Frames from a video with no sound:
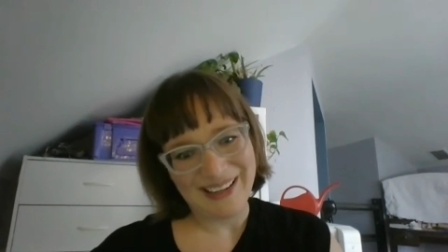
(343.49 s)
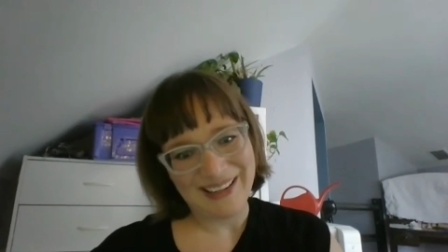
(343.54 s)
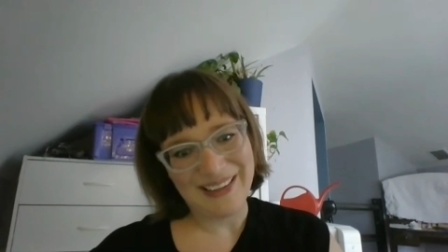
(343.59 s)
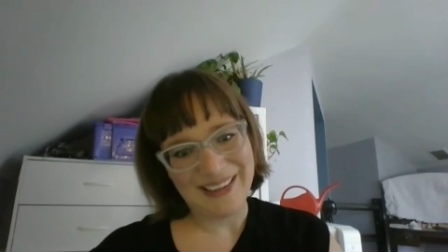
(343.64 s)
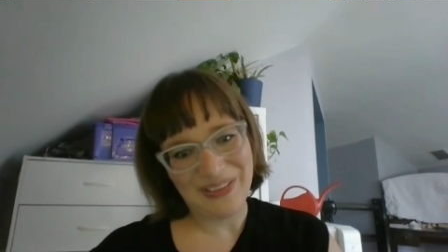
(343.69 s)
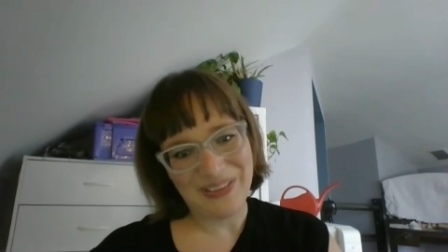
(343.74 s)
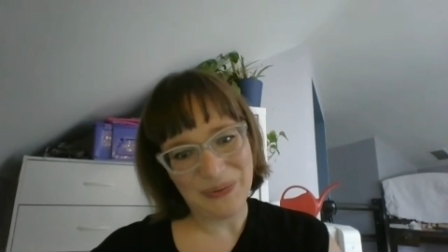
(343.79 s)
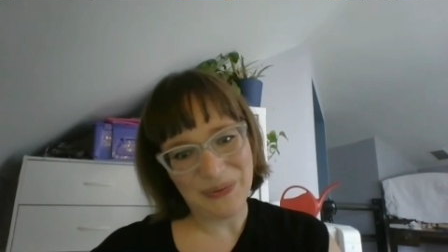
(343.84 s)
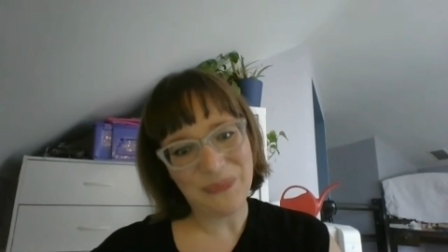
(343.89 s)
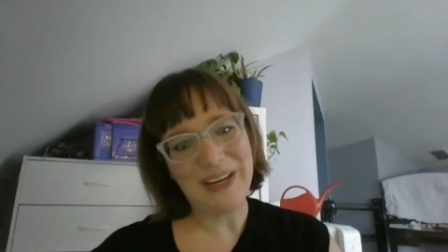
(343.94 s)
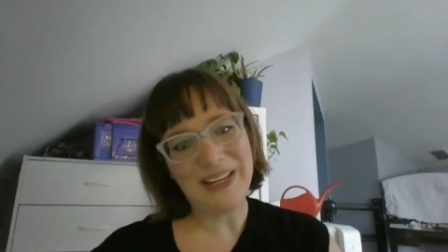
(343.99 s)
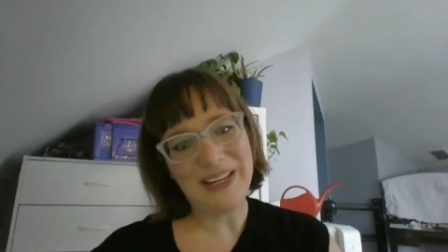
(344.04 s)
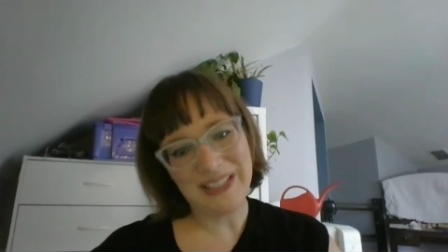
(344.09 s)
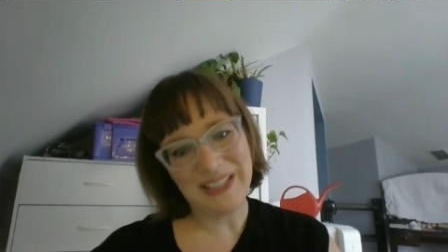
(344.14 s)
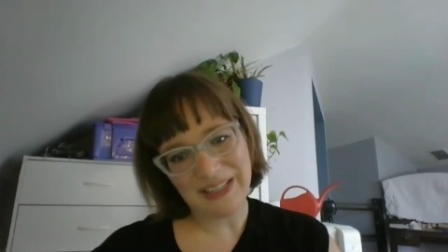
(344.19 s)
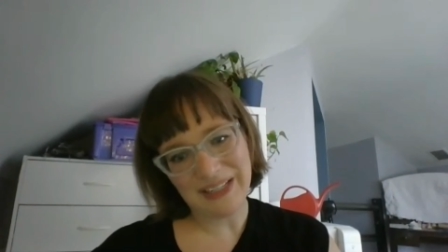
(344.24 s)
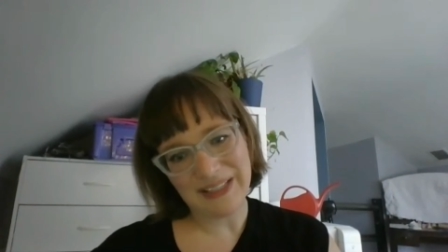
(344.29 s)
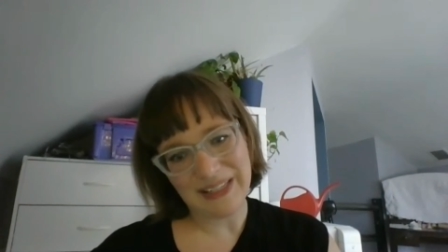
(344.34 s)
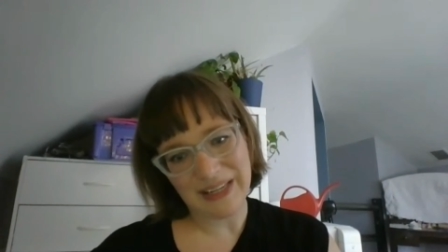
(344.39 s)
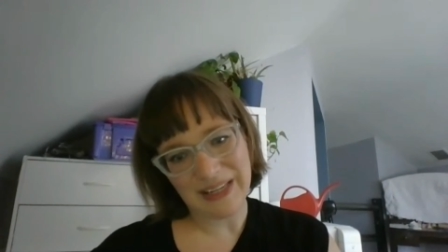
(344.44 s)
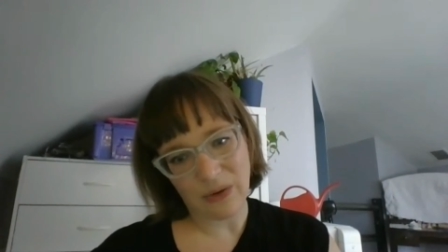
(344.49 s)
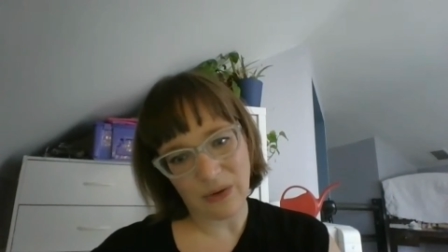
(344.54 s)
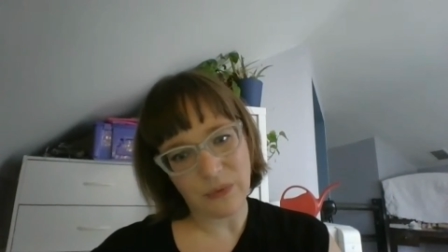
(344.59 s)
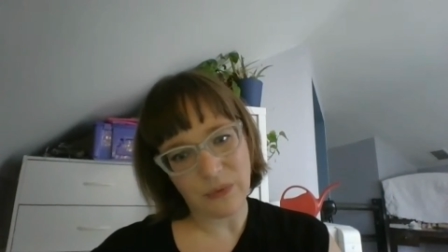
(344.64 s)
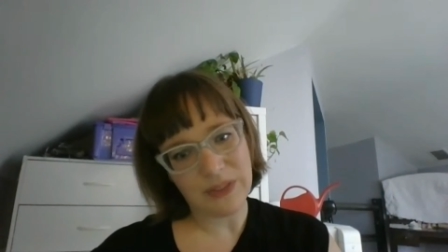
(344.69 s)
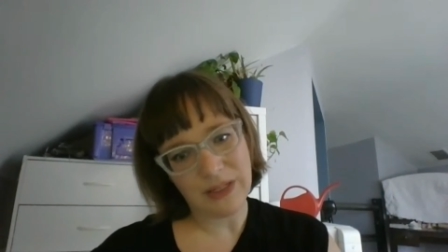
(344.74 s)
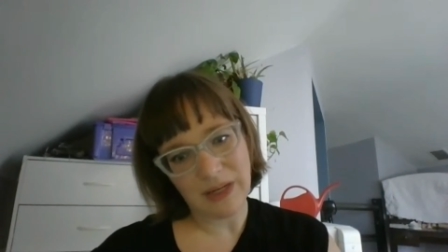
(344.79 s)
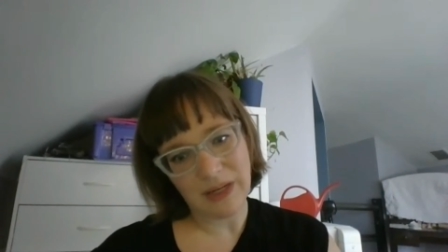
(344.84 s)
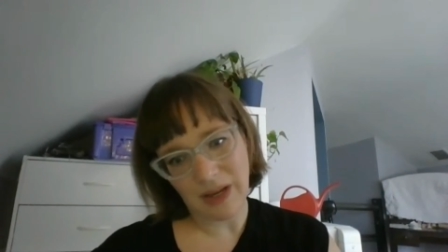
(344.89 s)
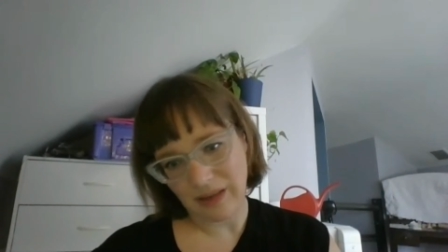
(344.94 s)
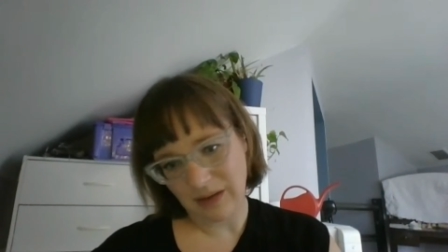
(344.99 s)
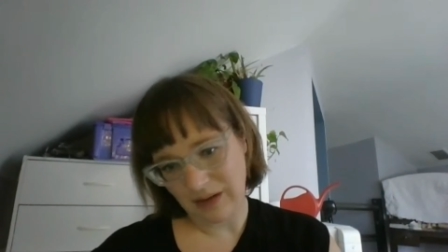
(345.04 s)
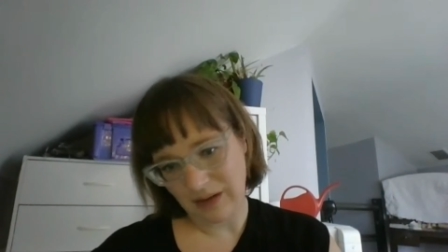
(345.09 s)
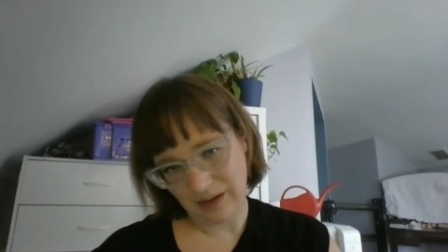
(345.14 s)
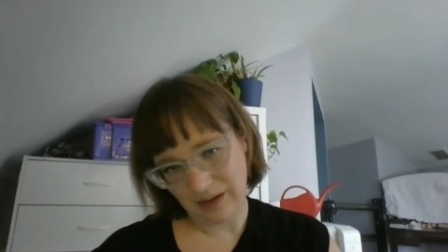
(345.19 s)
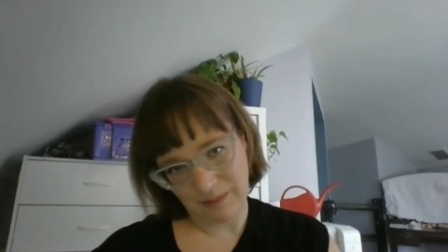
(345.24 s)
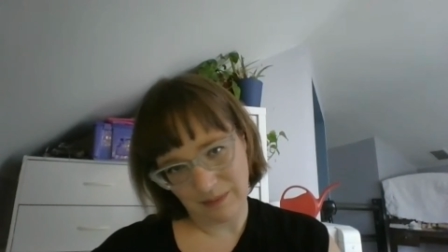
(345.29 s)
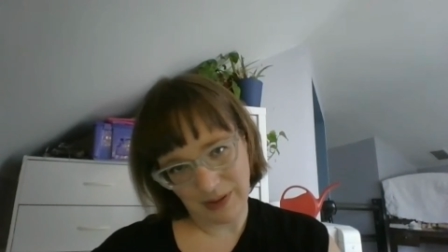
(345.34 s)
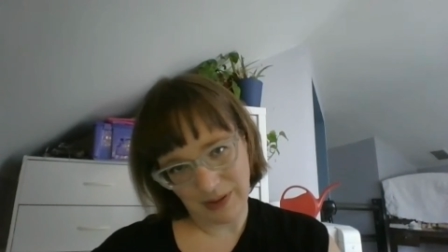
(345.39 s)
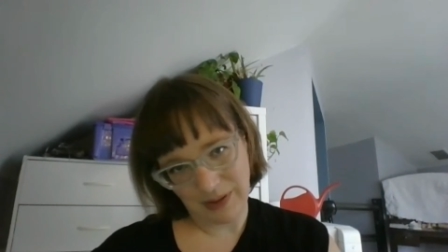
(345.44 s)
The fainting itself was nothing
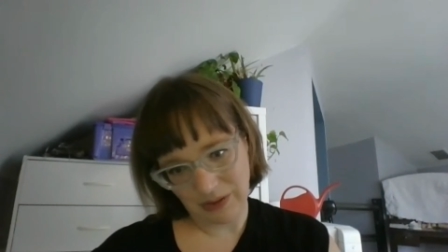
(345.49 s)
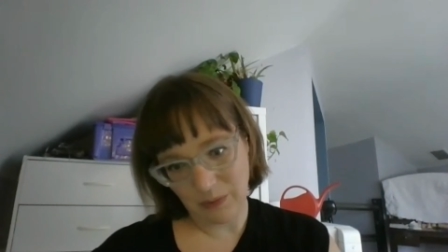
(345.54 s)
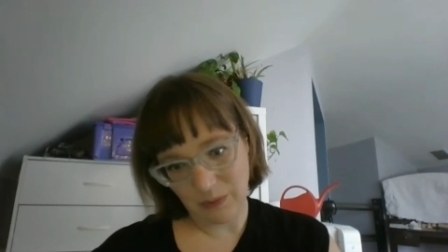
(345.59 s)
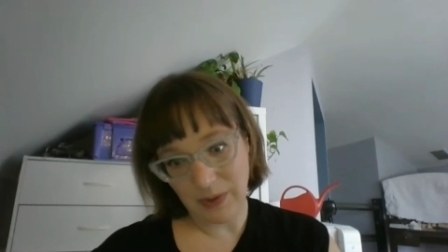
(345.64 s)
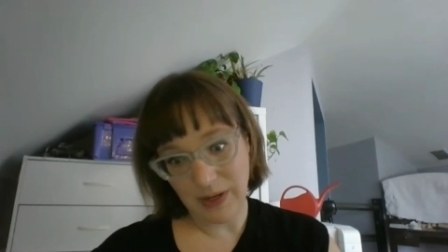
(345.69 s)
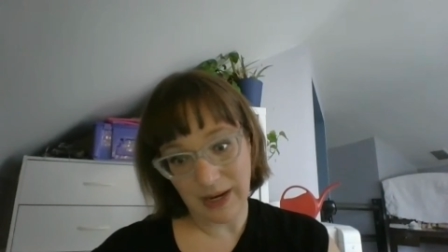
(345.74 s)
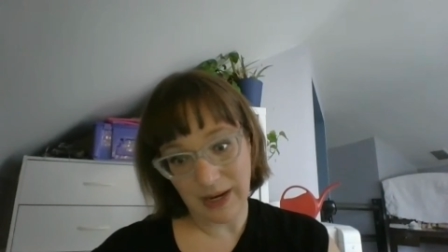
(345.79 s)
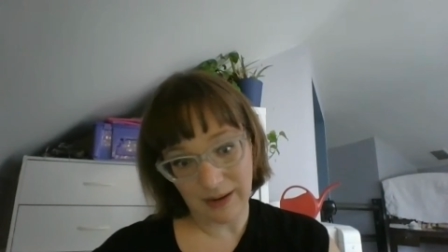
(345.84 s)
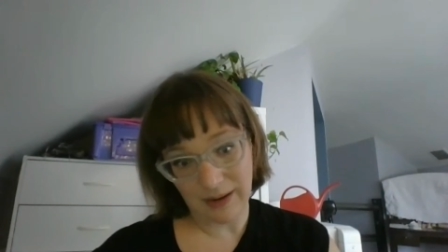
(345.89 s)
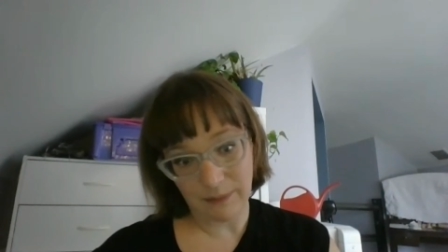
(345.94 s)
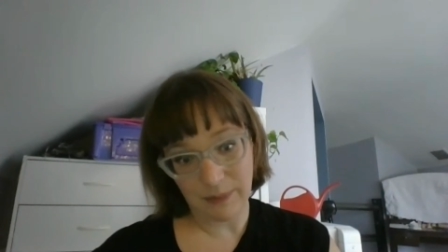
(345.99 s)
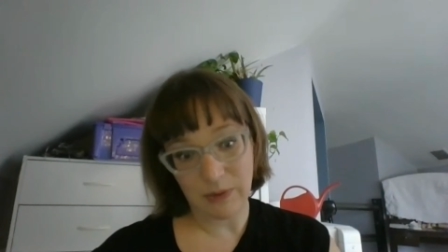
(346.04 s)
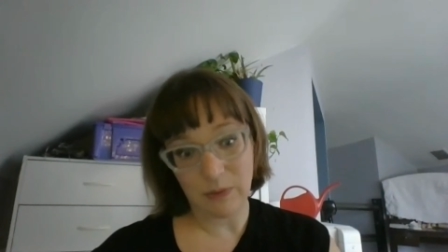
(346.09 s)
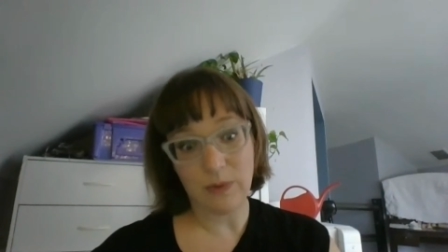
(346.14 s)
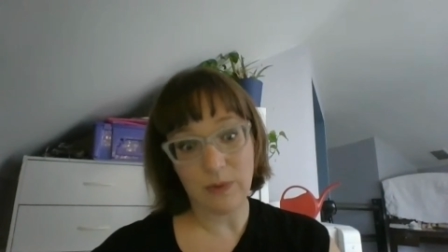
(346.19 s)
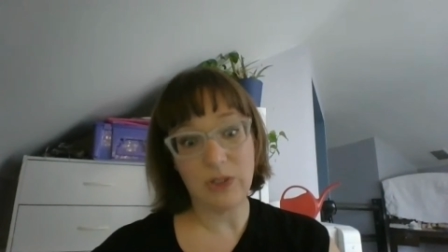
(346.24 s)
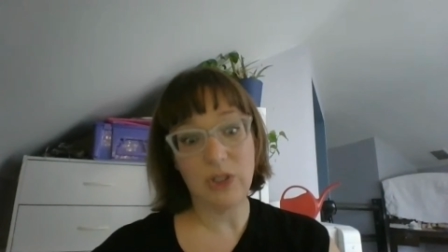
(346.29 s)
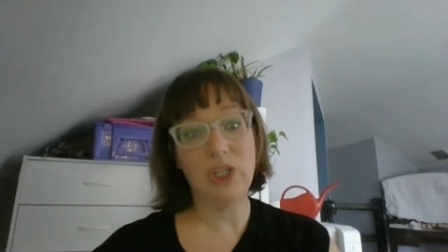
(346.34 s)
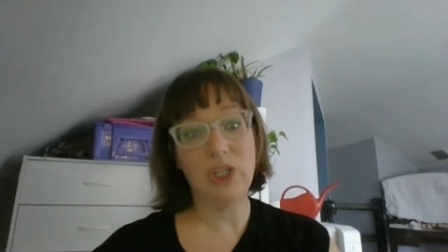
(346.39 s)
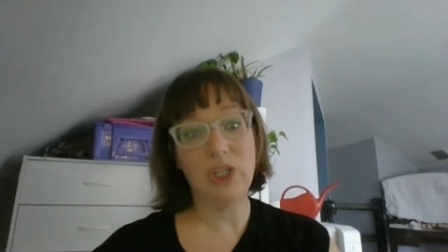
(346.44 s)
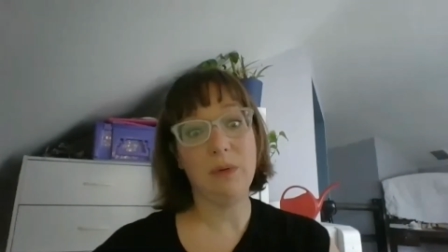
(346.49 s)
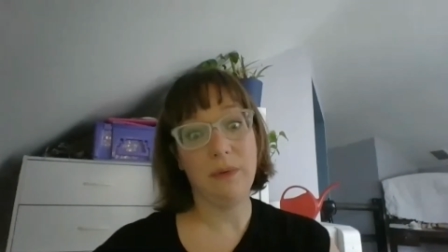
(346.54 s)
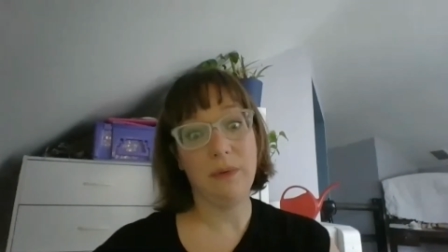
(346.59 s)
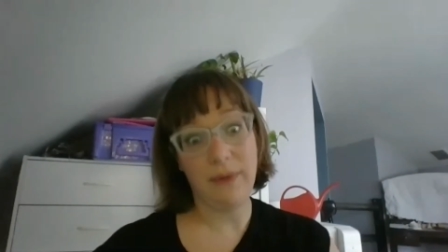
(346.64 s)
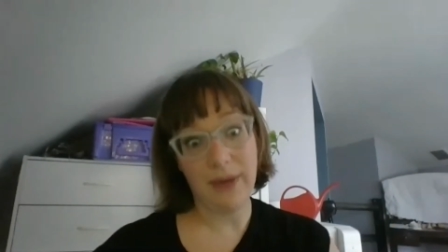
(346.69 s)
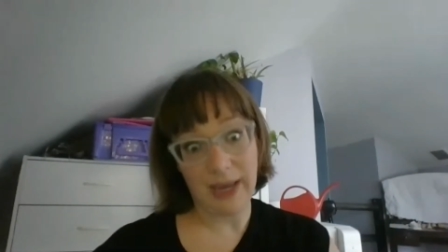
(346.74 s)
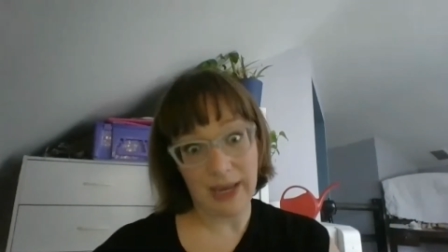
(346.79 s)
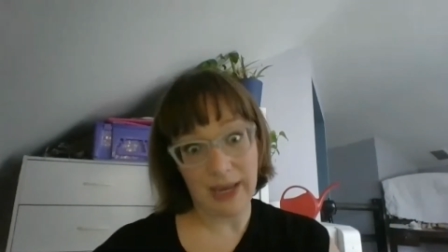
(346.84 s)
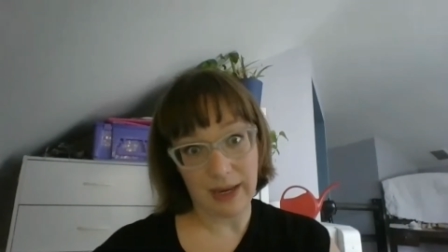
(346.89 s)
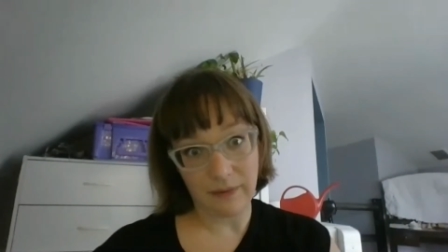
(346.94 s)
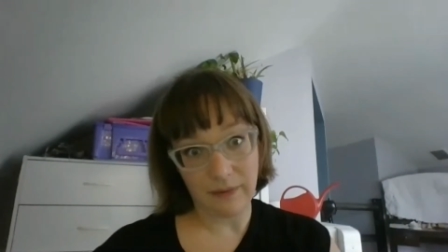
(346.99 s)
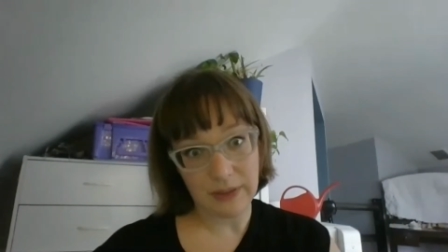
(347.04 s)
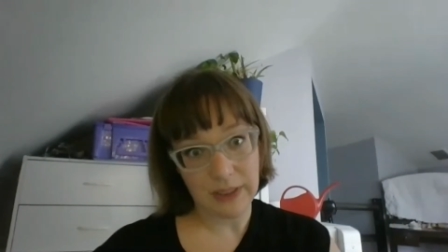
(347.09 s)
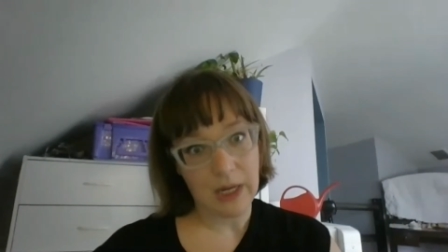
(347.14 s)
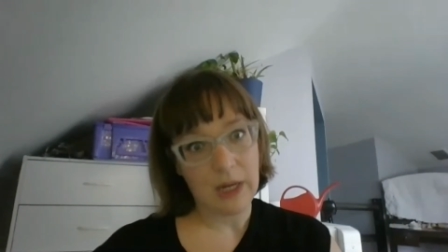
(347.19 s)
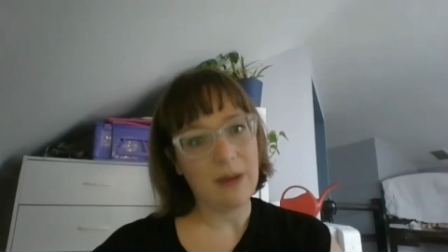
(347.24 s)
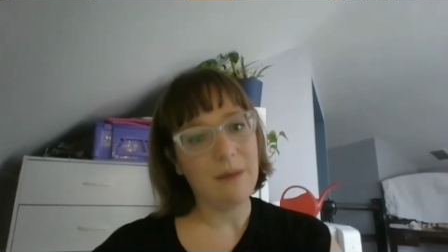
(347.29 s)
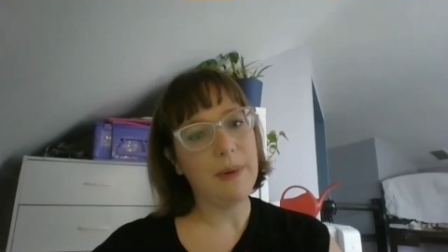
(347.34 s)
compared to what happened when she revived,